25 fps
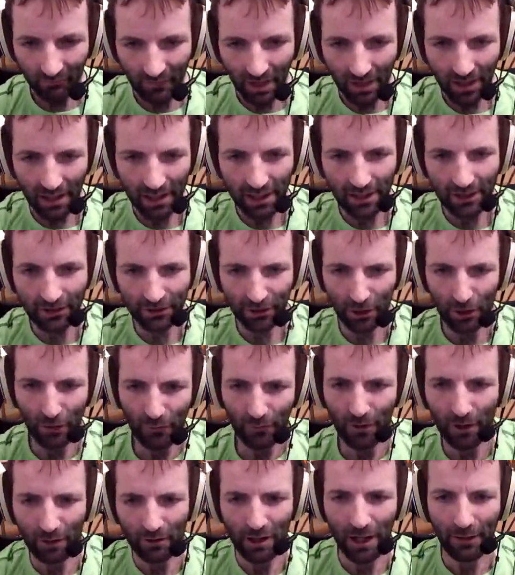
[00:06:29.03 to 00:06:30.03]
And so
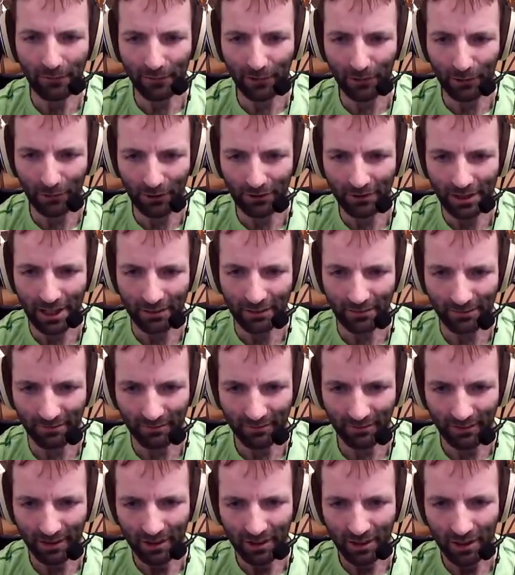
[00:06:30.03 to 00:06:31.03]
far I've learned that
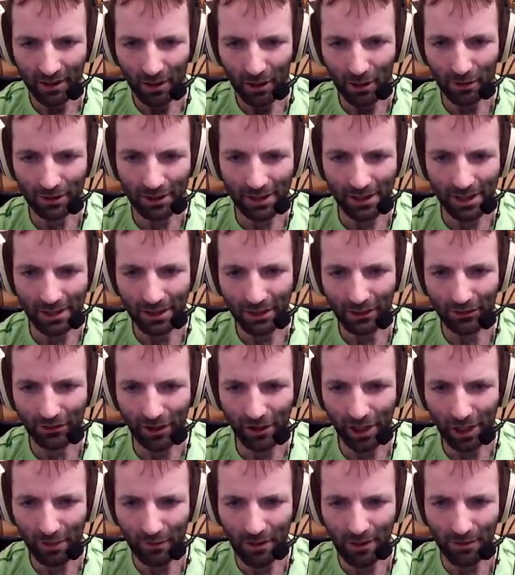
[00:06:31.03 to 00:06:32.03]
other than the
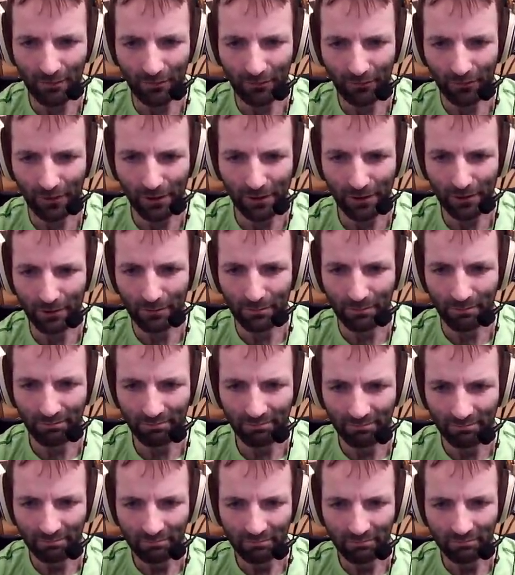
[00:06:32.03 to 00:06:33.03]
steering feel...
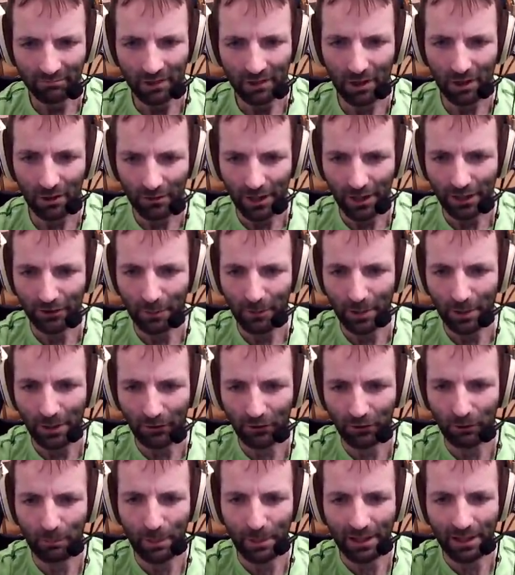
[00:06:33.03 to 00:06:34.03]
Oh, that's a bit of
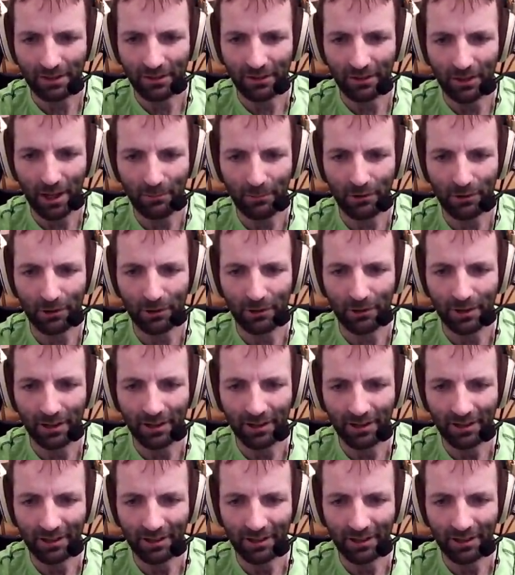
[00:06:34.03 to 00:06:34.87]
spit. I'm sorry.